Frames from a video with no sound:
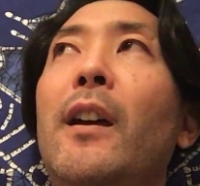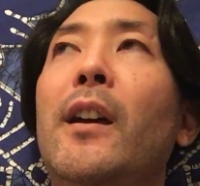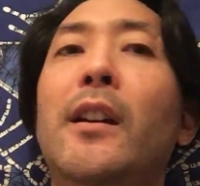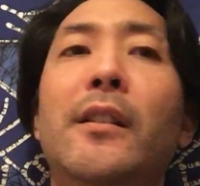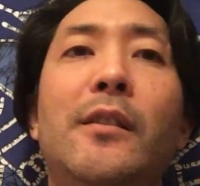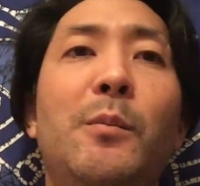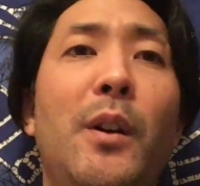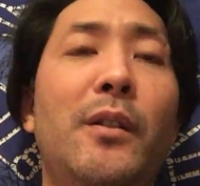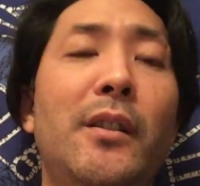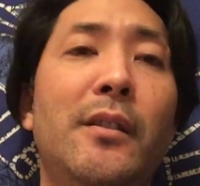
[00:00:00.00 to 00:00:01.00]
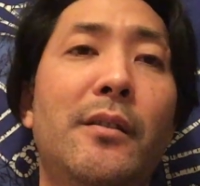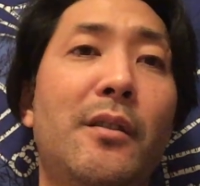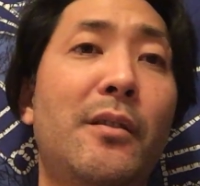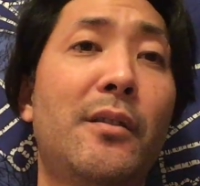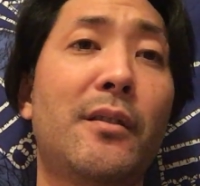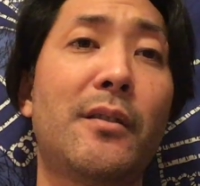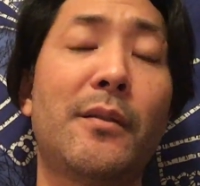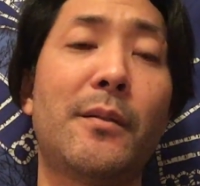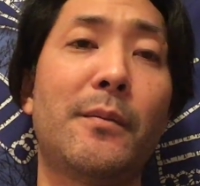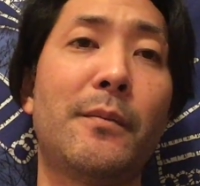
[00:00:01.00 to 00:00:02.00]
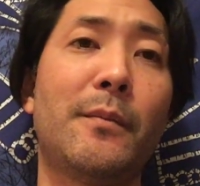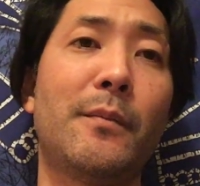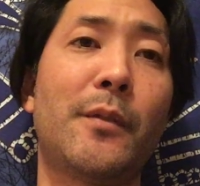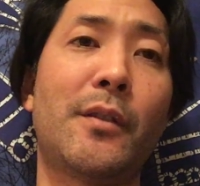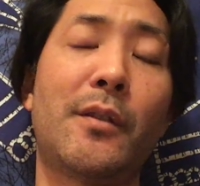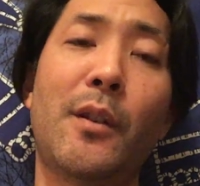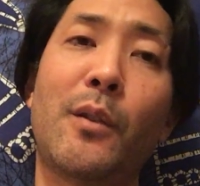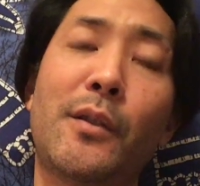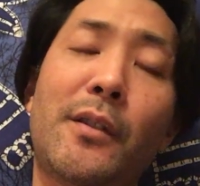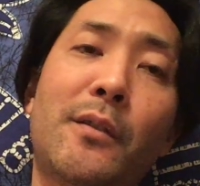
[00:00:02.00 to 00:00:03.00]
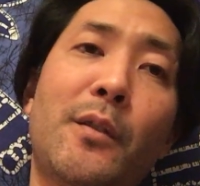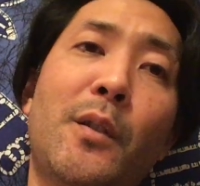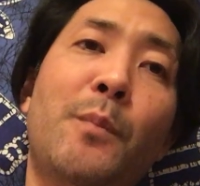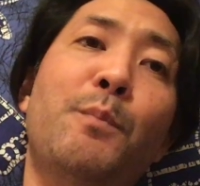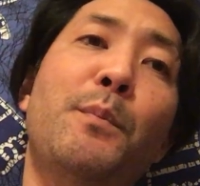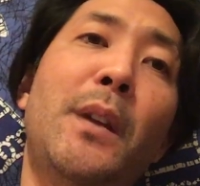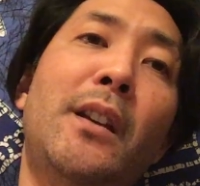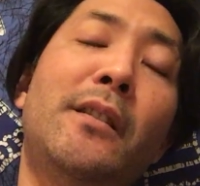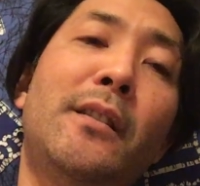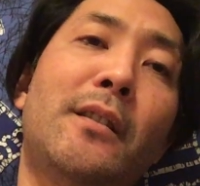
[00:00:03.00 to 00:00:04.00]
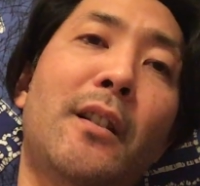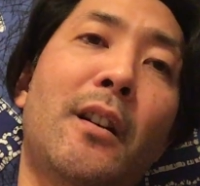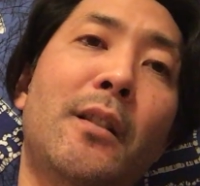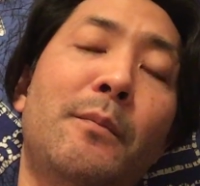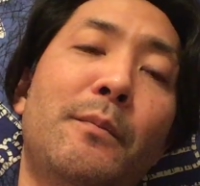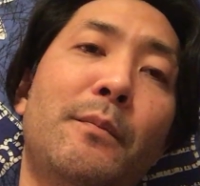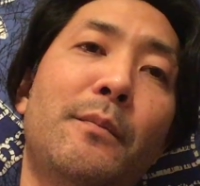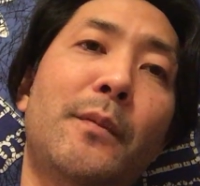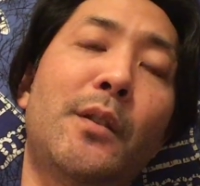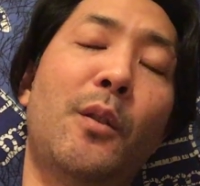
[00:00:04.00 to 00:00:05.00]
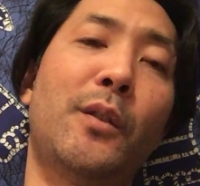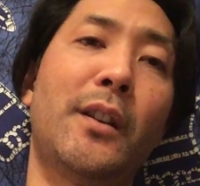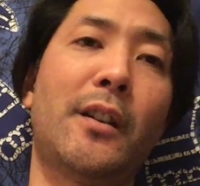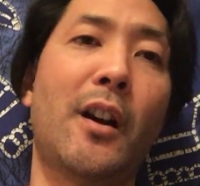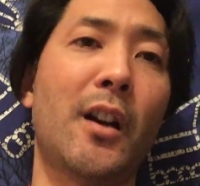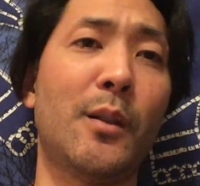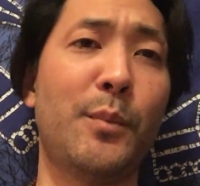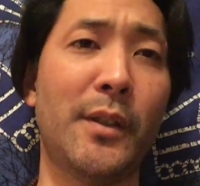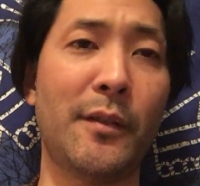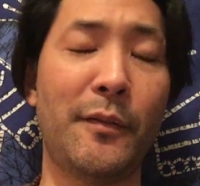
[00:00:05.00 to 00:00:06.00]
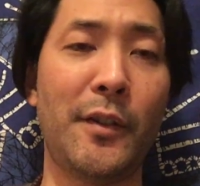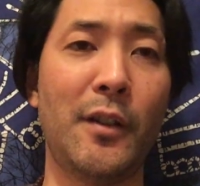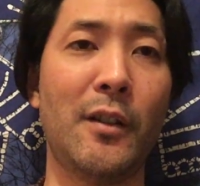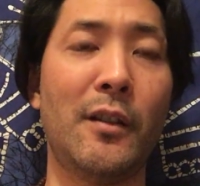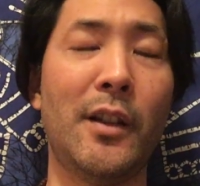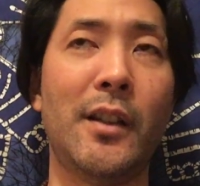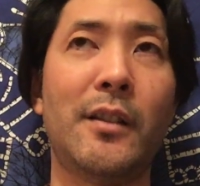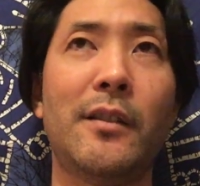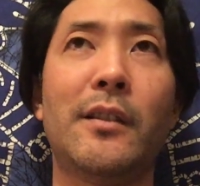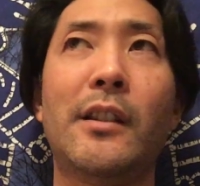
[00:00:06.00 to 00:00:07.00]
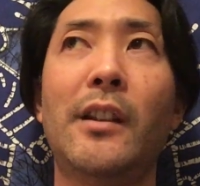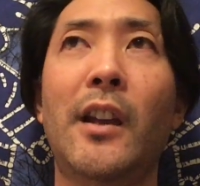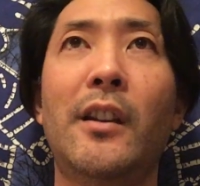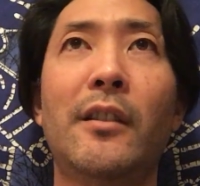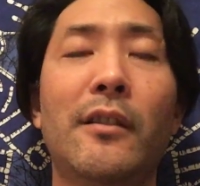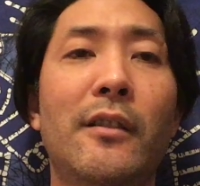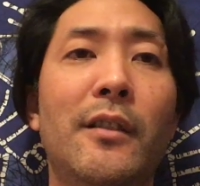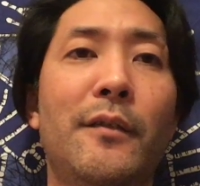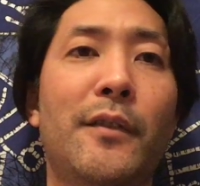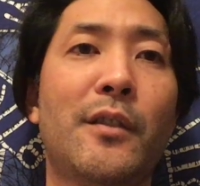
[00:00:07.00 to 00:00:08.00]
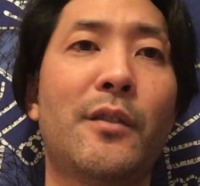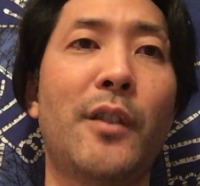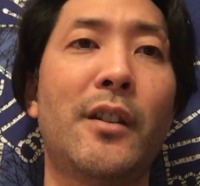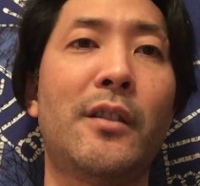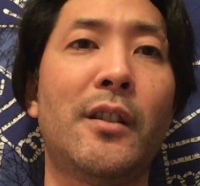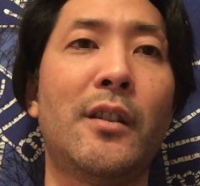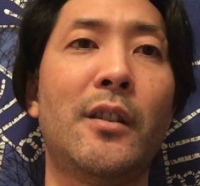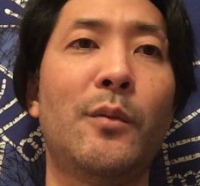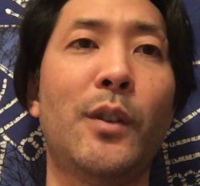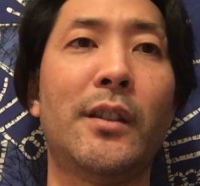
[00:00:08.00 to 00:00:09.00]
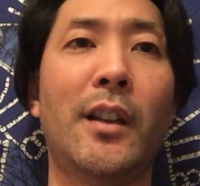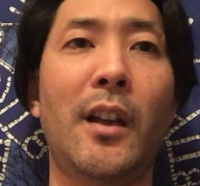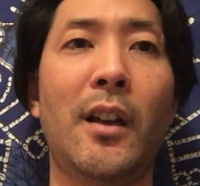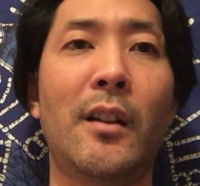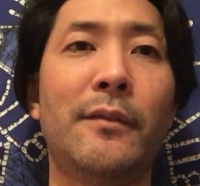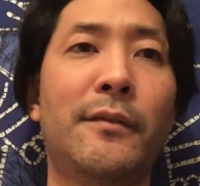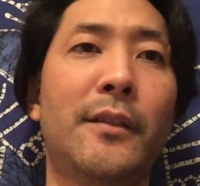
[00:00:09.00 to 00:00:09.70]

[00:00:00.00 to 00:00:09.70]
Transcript: And that's about it. Just just know this is an amazing time. Don't get caught up in the fear and the anger and the frustration and what the F.